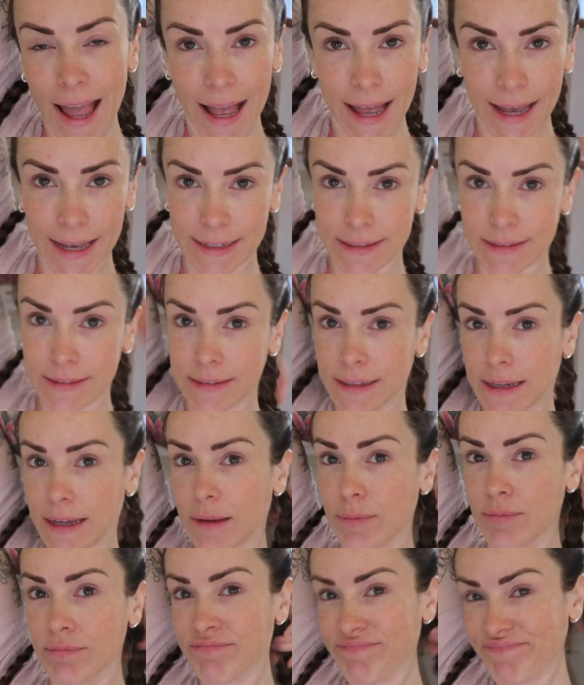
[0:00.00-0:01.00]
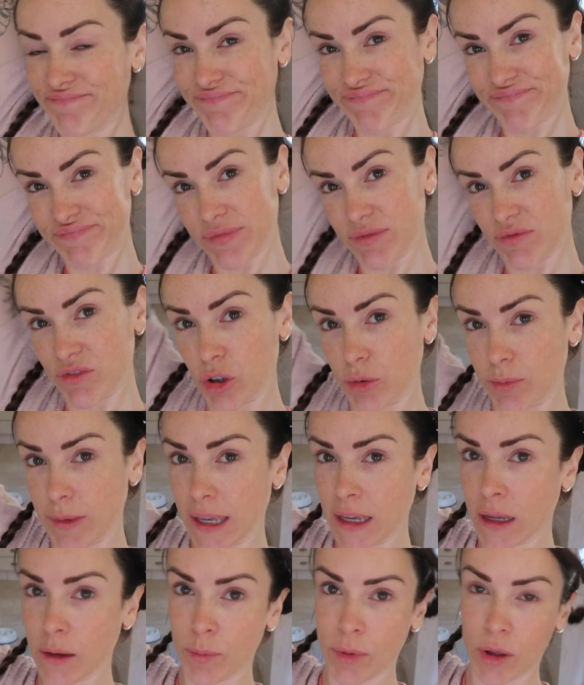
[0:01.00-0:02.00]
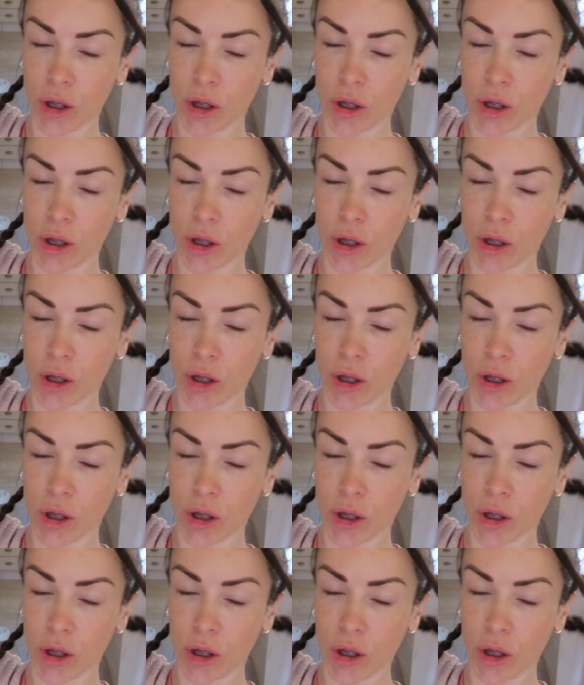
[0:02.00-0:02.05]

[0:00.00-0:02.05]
And no makeup